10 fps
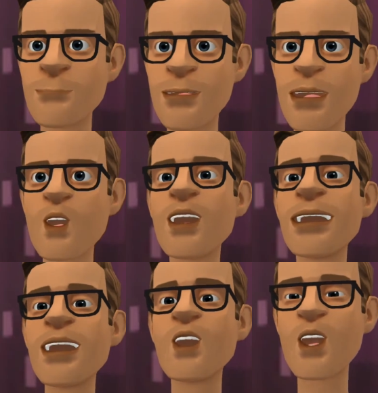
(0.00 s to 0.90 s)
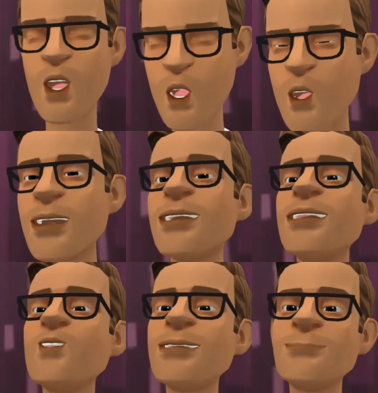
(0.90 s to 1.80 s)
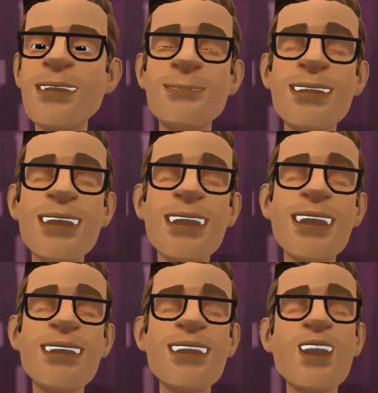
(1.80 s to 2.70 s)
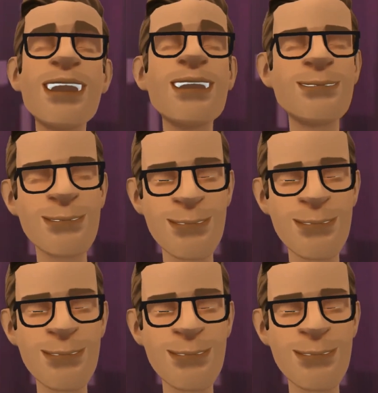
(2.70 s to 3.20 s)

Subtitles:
I took this new contract to my mom at the end of the week.